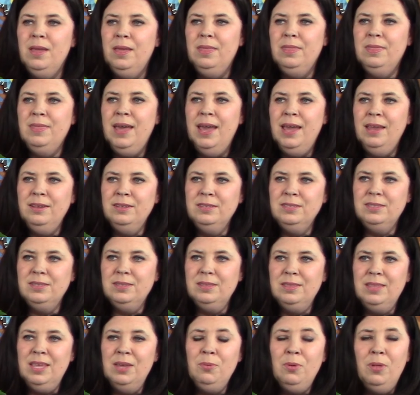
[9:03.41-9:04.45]

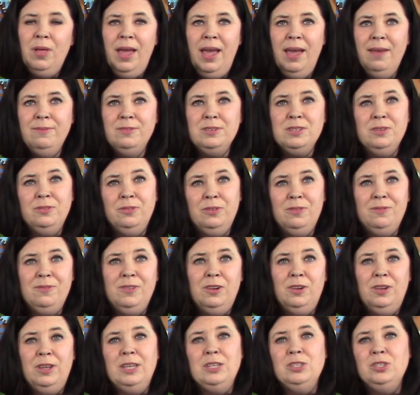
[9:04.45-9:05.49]
they will have different
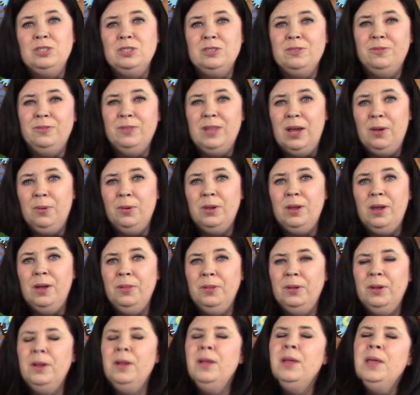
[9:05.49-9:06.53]
variations of flower
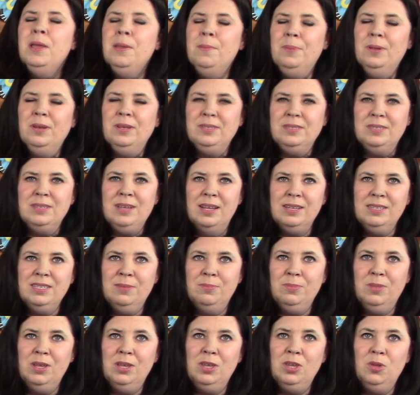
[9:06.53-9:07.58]
color, but it's not
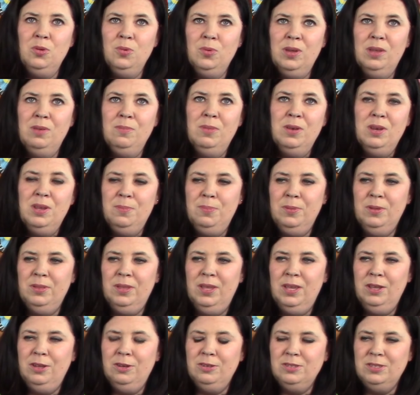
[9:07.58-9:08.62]
something you can
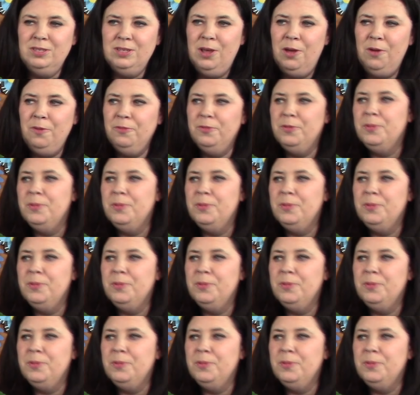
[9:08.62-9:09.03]
manipulate yourself.